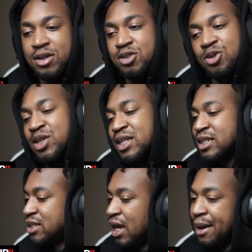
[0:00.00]
control in
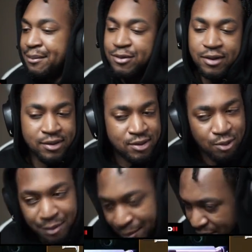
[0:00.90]
this game. Just
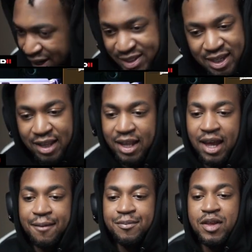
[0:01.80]
remember I said
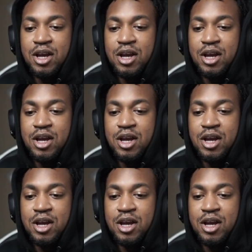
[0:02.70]
that.